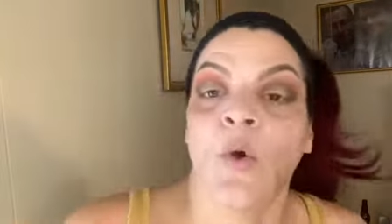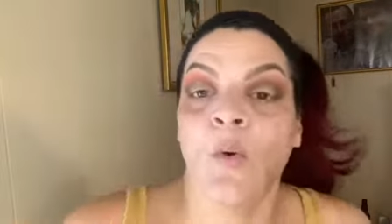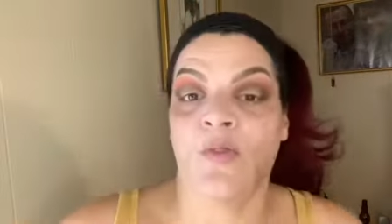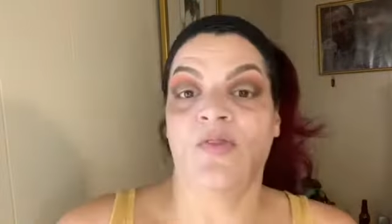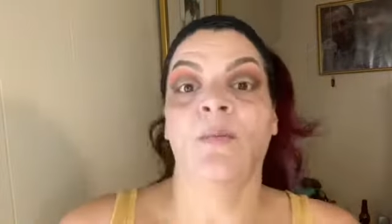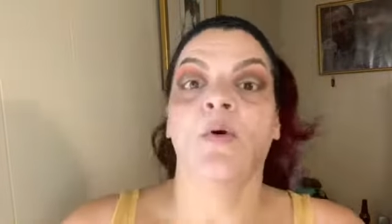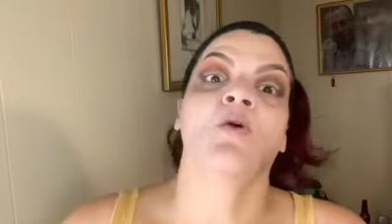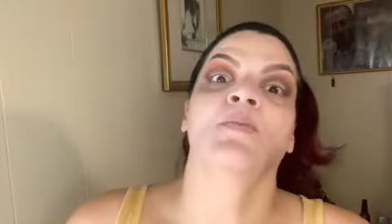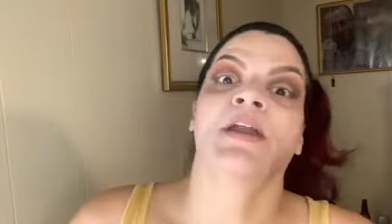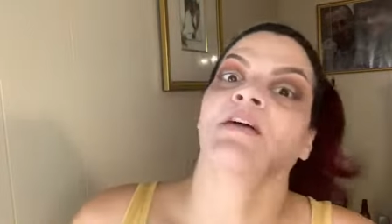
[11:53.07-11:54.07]
the
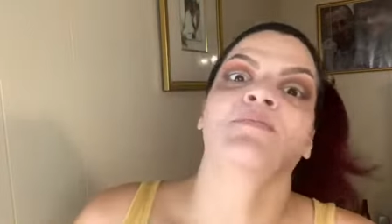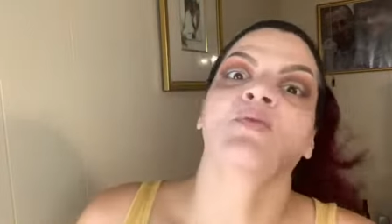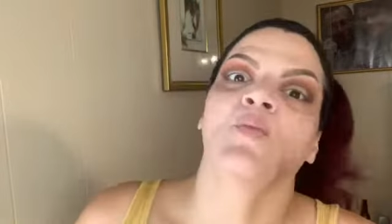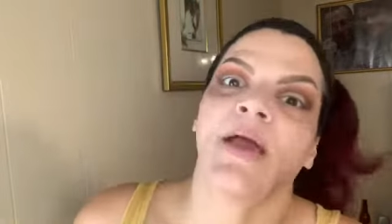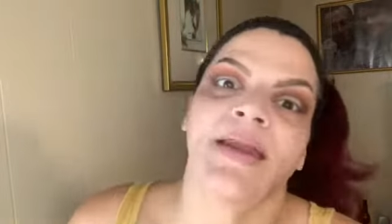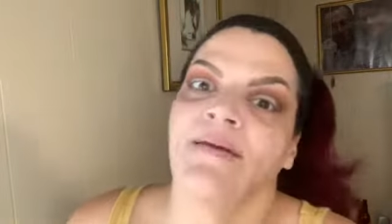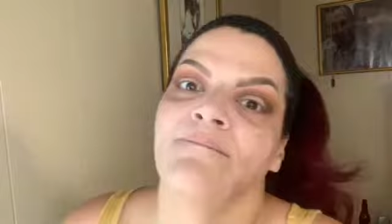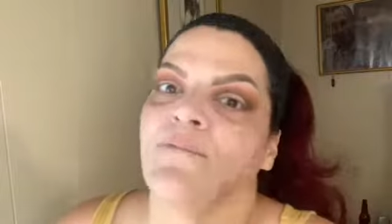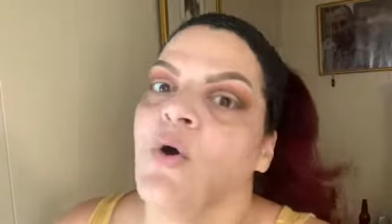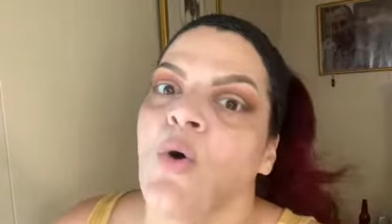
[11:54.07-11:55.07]
moment I've been waiting
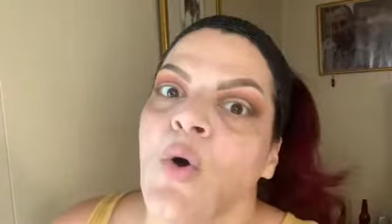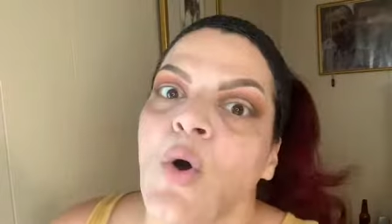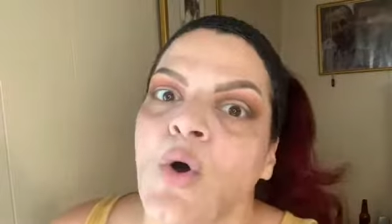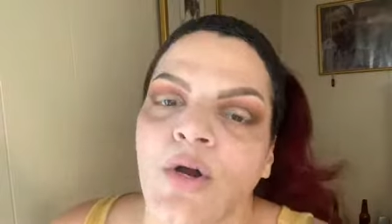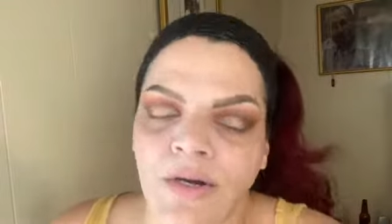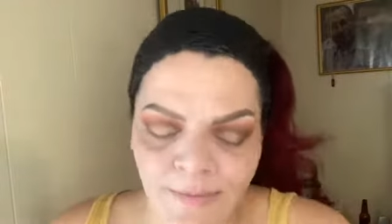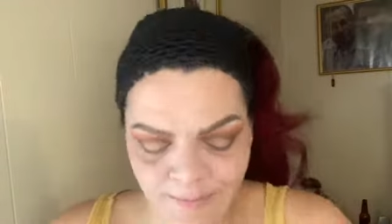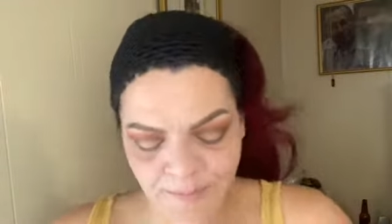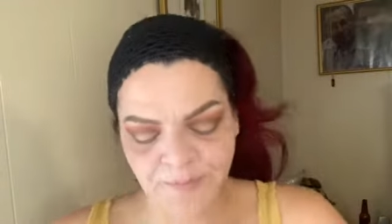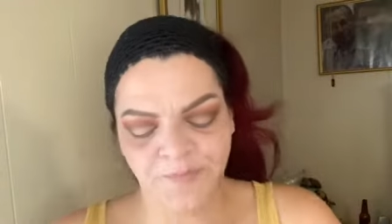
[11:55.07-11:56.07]
for.
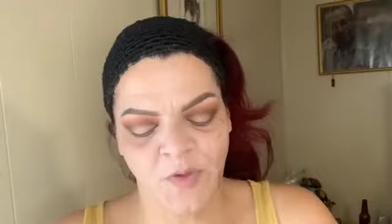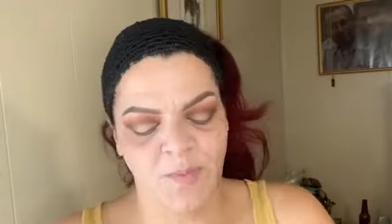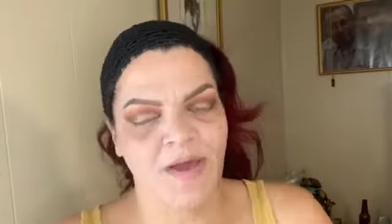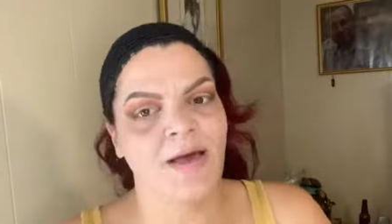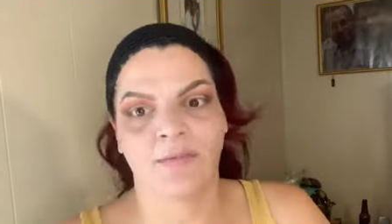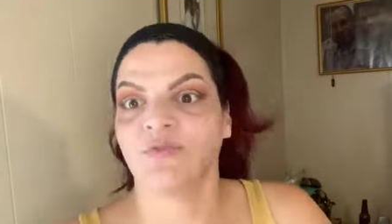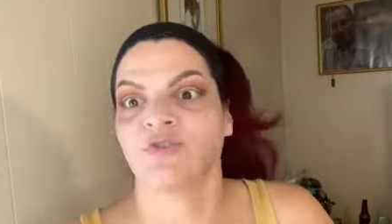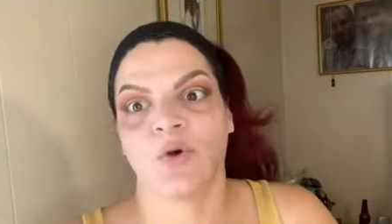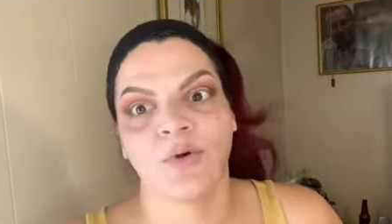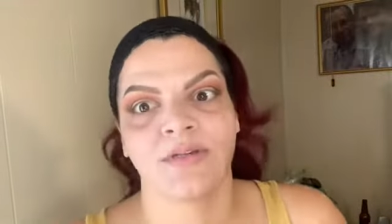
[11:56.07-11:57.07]
Oh my god, I'm
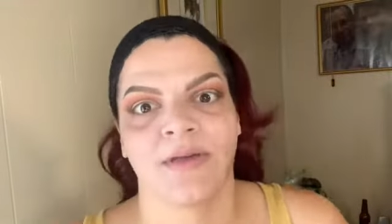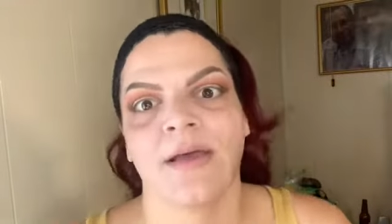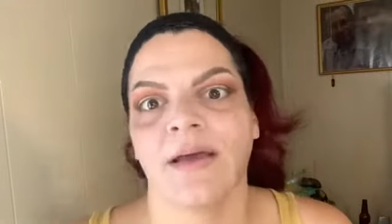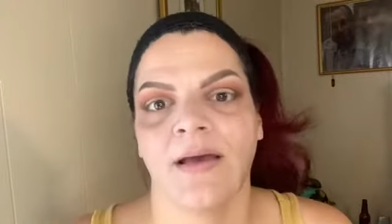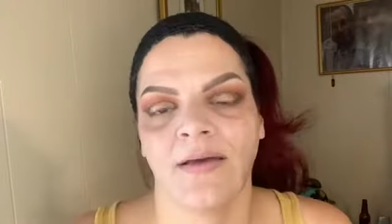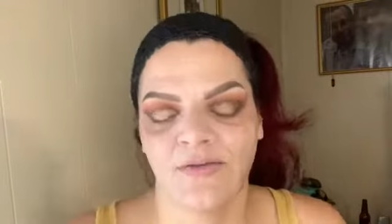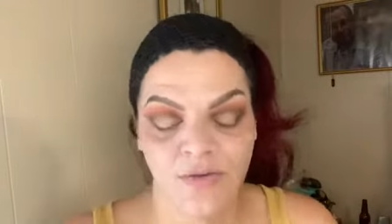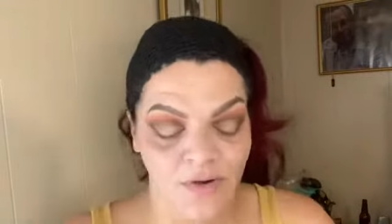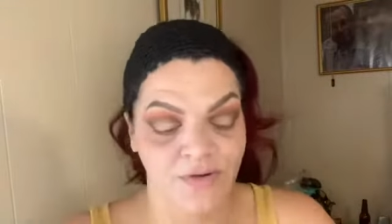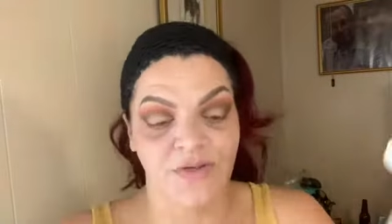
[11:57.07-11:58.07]
so excited, guys. You don't
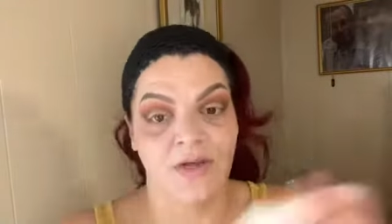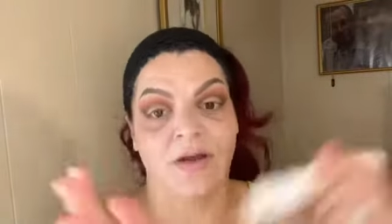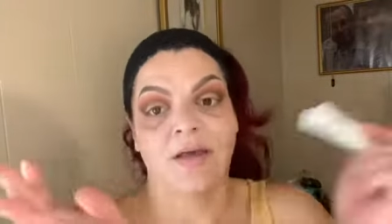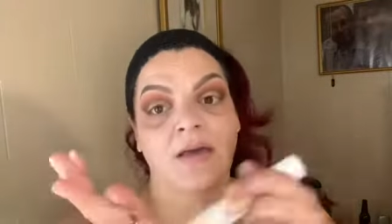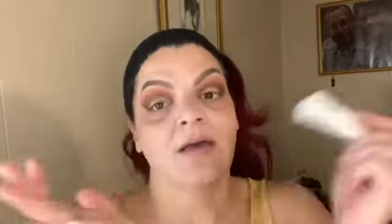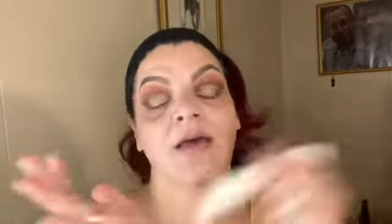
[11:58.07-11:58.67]
understand. Like,